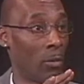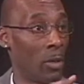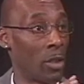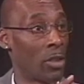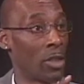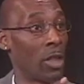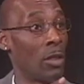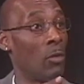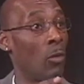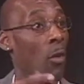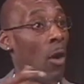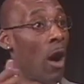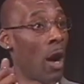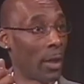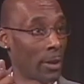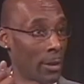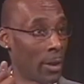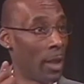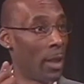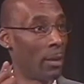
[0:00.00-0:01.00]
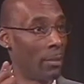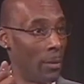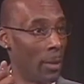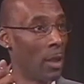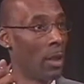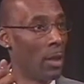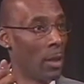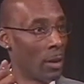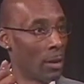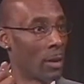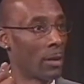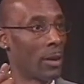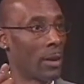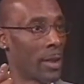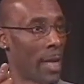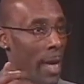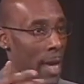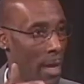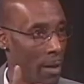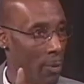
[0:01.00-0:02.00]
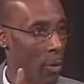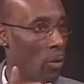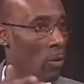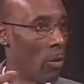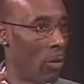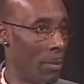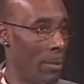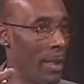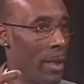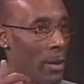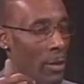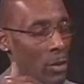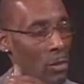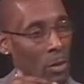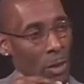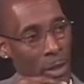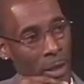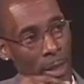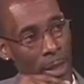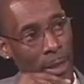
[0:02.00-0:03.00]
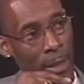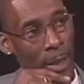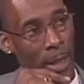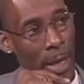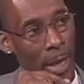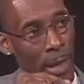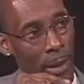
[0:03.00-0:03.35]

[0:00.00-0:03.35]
when she walked up to the table where me and you were sitting at.